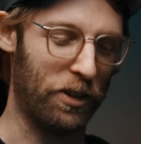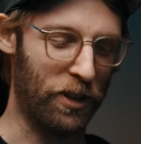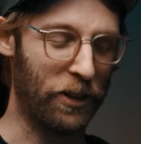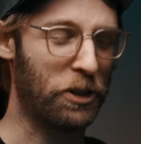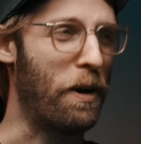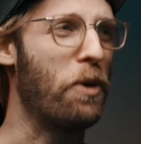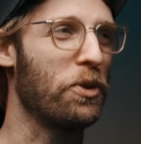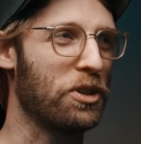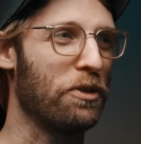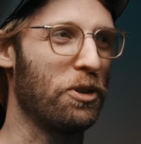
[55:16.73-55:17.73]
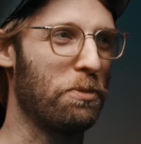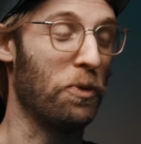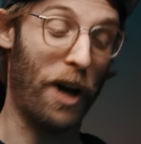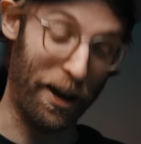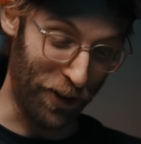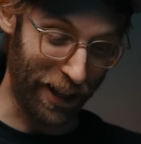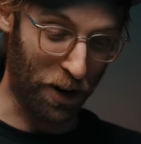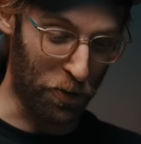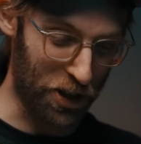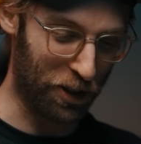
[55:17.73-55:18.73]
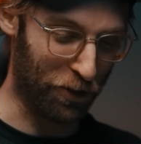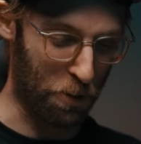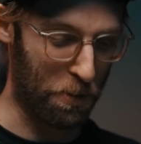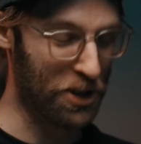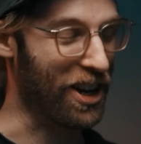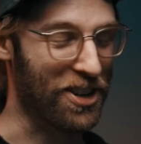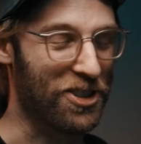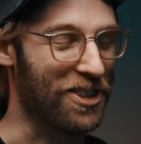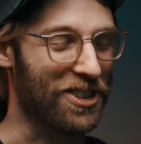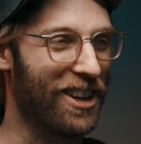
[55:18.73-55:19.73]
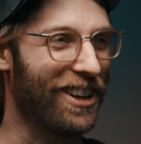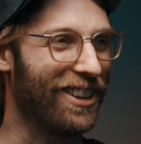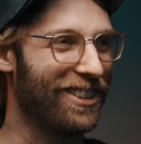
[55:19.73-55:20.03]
so next time I'll risk it for the. Well, I feel like I risked it for the biscuit. I just didn't say it.